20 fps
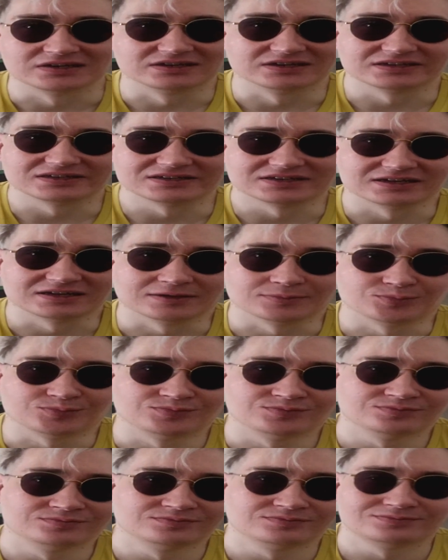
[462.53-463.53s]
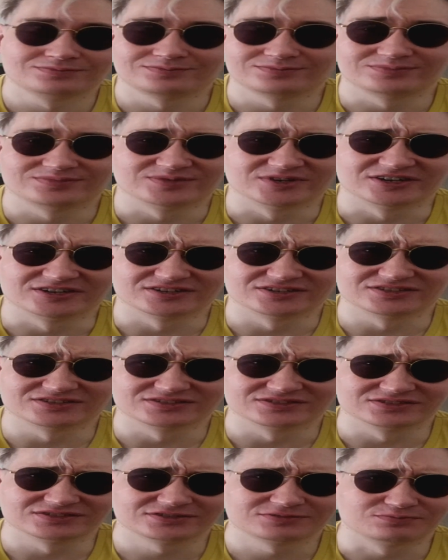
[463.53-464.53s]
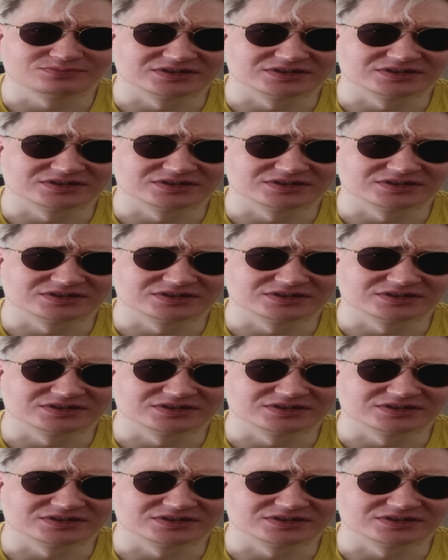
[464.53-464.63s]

like a person's